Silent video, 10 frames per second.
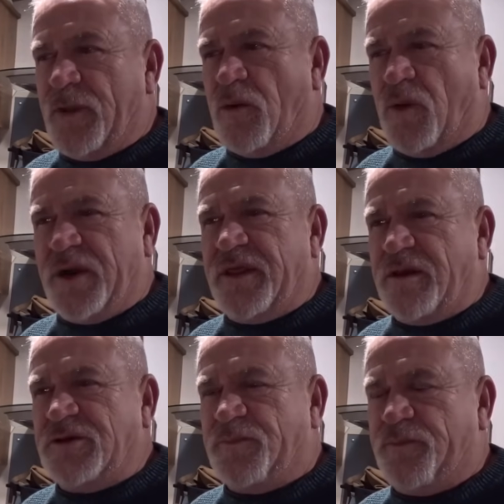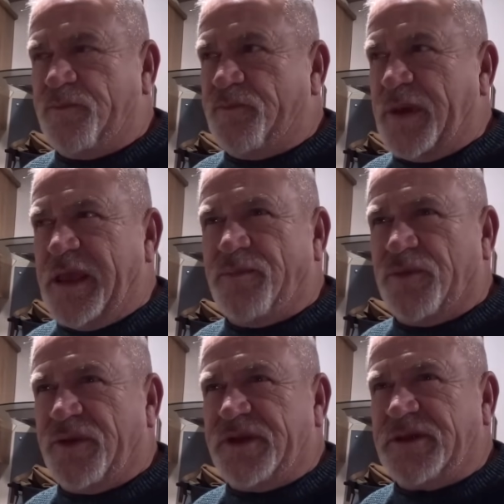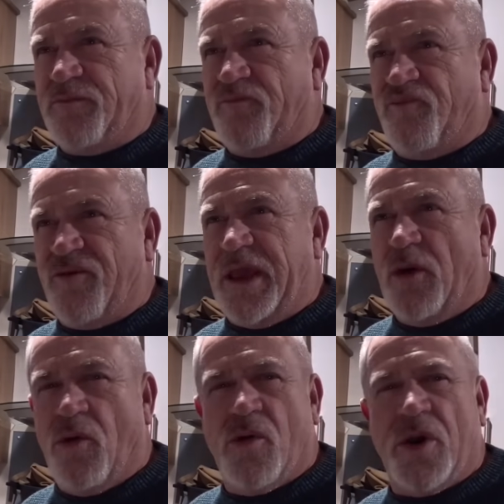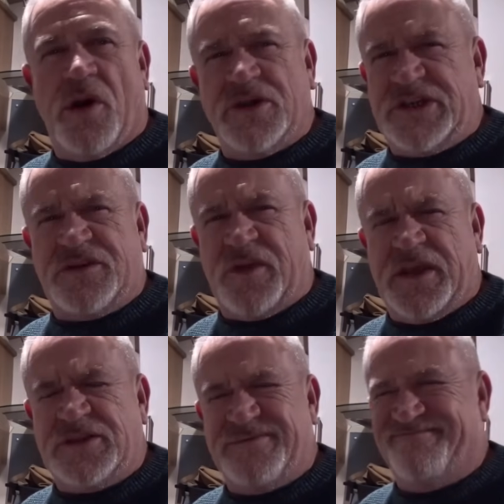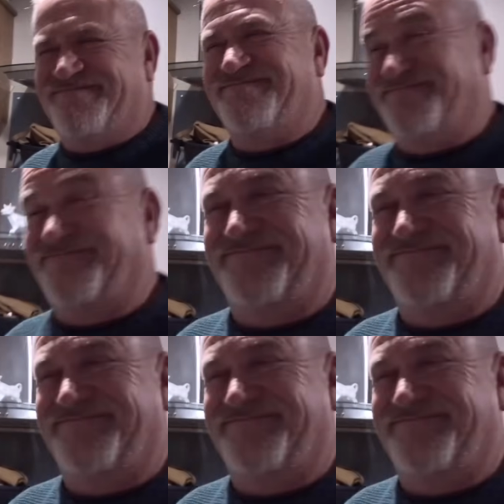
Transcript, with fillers: I'm one of those people that pre-organises things. Yeah, but